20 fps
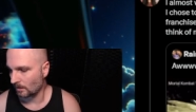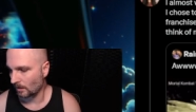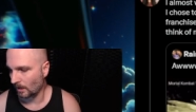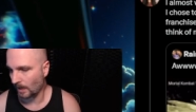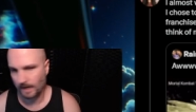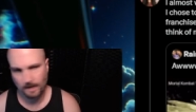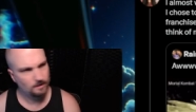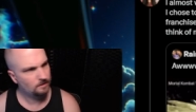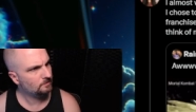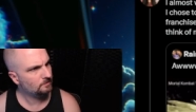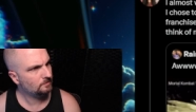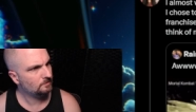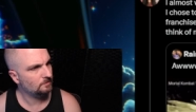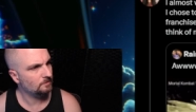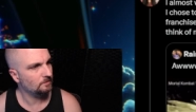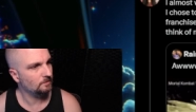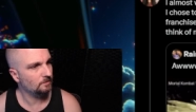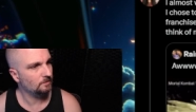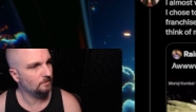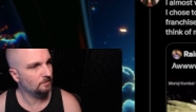And
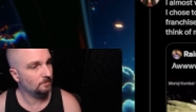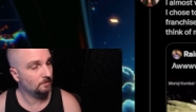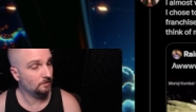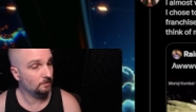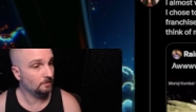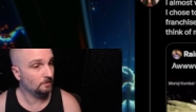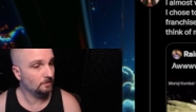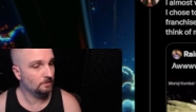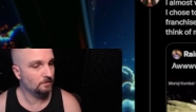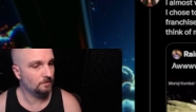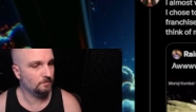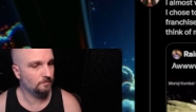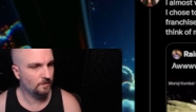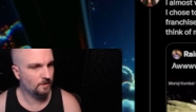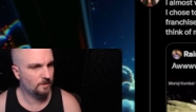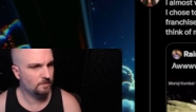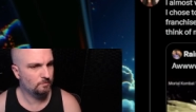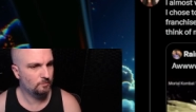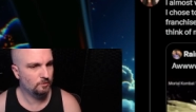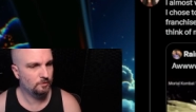
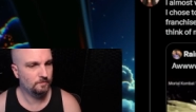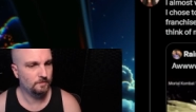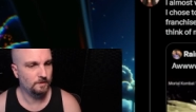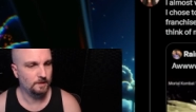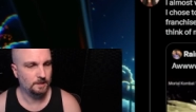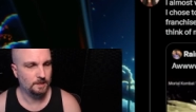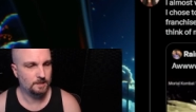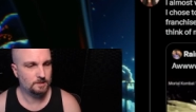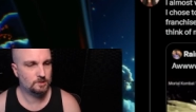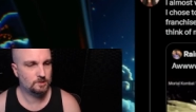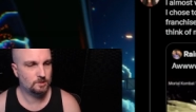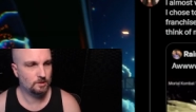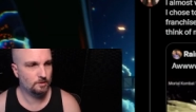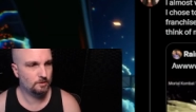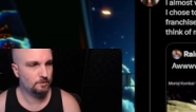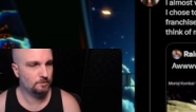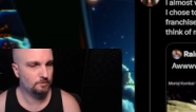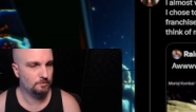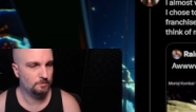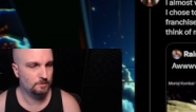very moving. And
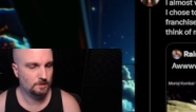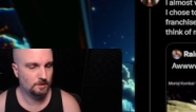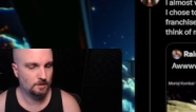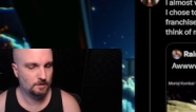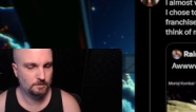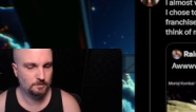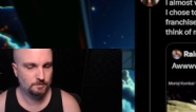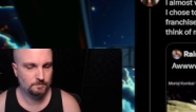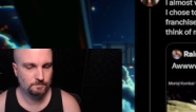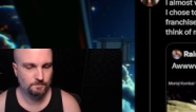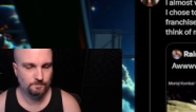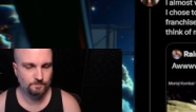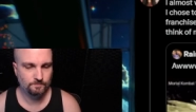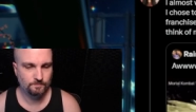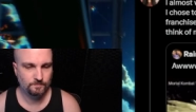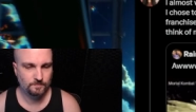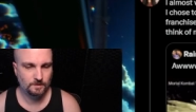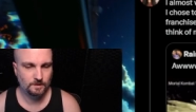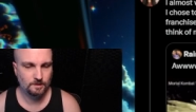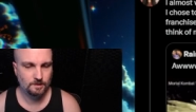so, you know,
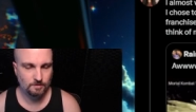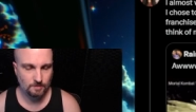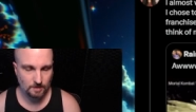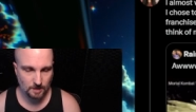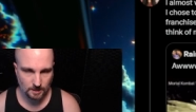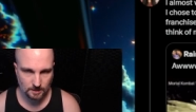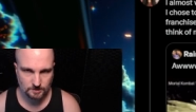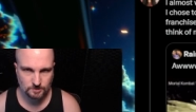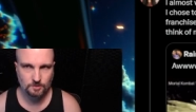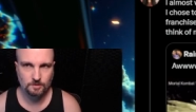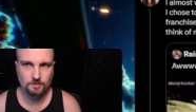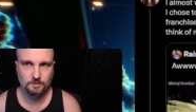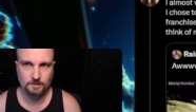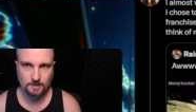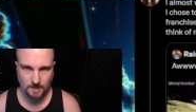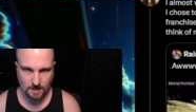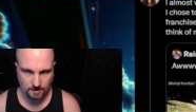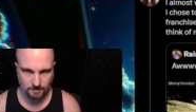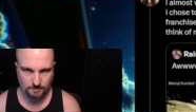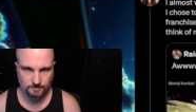there are certain
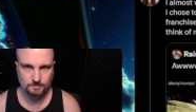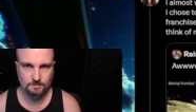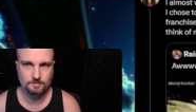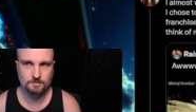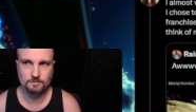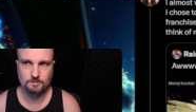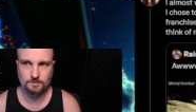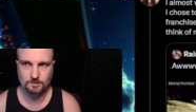characters and